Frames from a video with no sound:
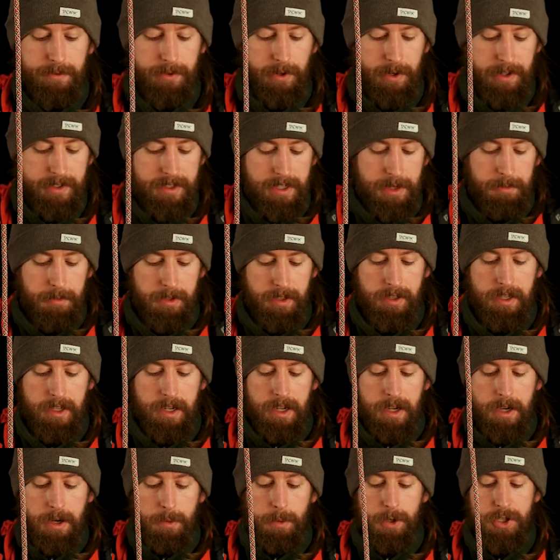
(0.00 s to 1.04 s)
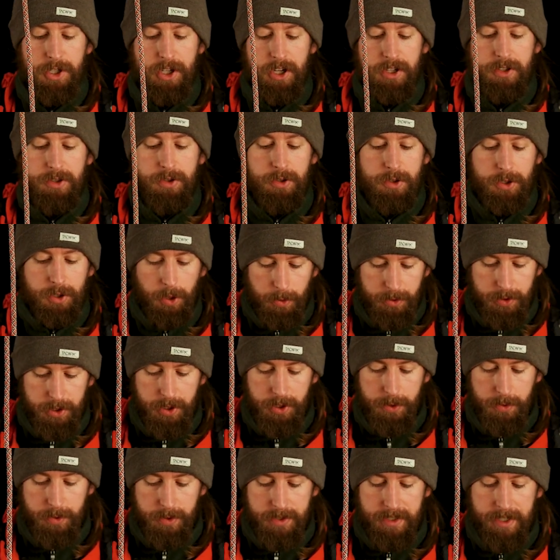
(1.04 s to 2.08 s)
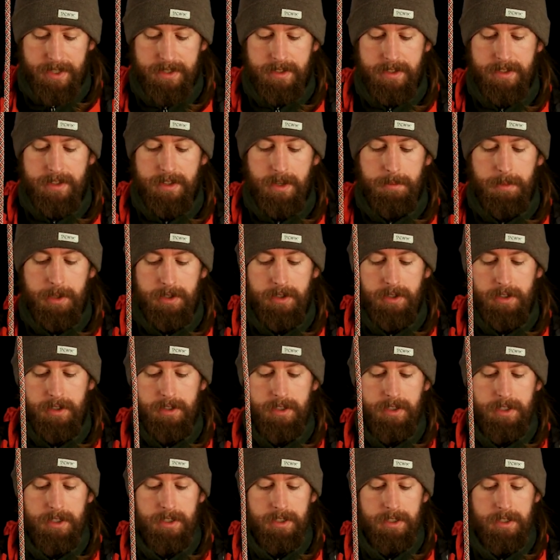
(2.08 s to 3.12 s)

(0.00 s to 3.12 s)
for example, which I don't use as a stopper knot